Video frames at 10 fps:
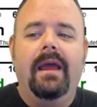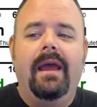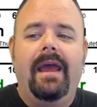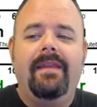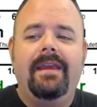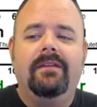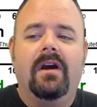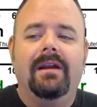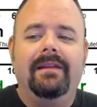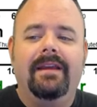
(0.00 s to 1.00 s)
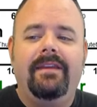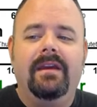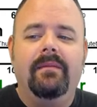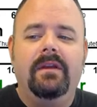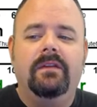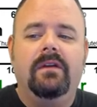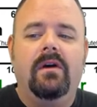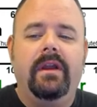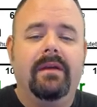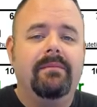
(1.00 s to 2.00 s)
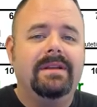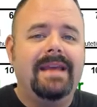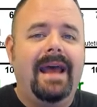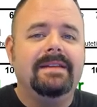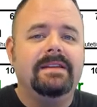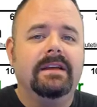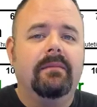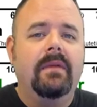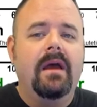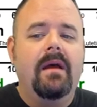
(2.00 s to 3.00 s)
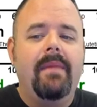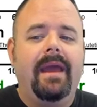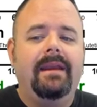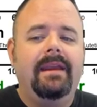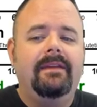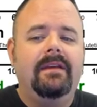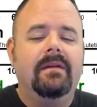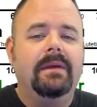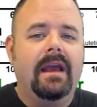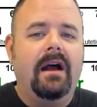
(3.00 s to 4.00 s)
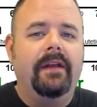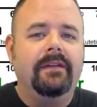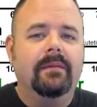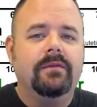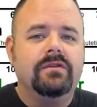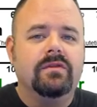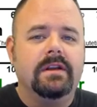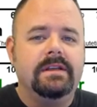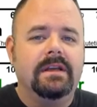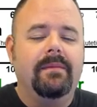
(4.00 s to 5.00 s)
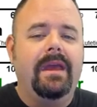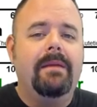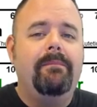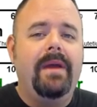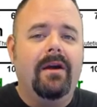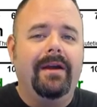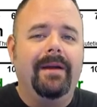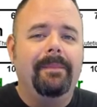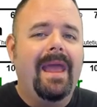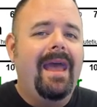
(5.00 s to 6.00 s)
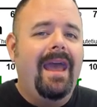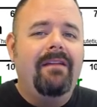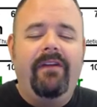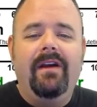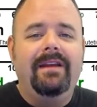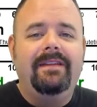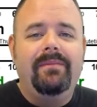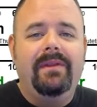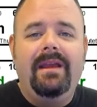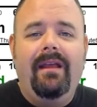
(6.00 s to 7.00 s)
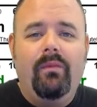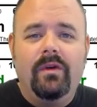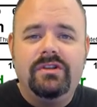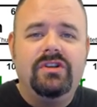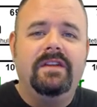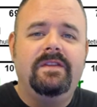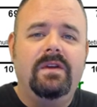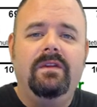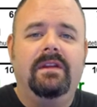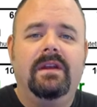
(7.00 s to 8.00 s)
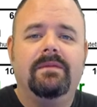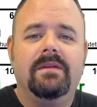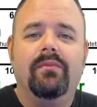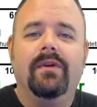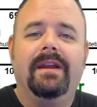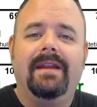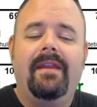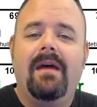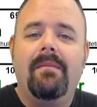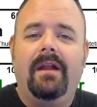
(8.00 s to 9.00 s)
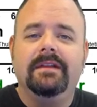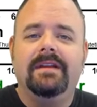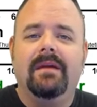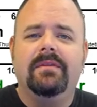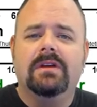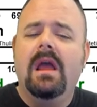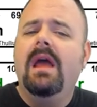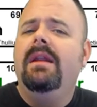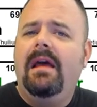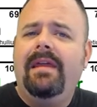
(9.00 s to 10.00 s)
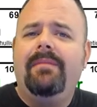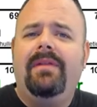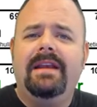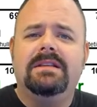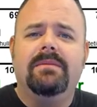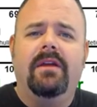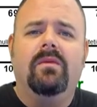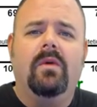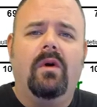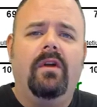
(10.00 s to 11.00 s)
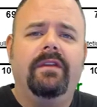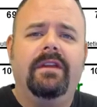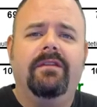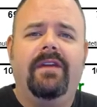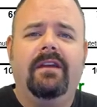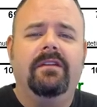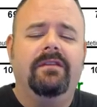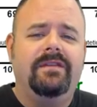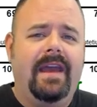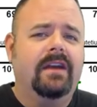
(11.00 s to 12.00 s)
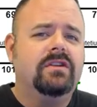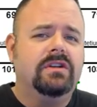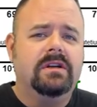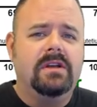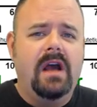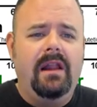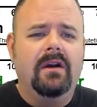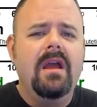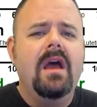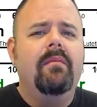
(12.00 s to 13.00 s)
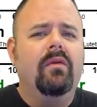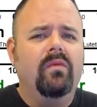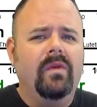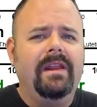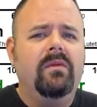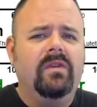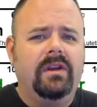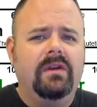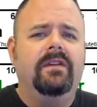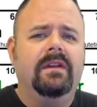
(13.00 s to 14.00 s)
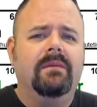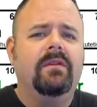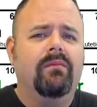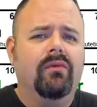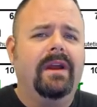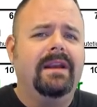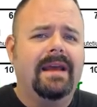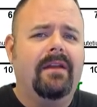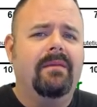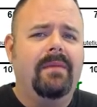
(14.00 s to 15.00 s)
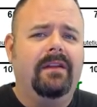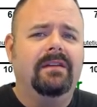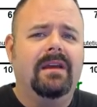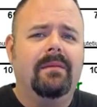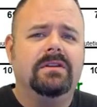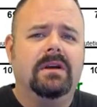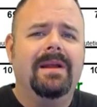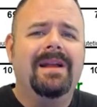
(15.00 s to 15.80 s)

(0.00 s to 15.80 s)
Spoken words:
And these are lithium, sodium, potassium, magnesium, calcium, strontium, and barium. And very simply, we're just using them to bring down that melting temperature. Now, they play some other roles in the effects of texture and color, but really we're using them to bring down the melting temperature.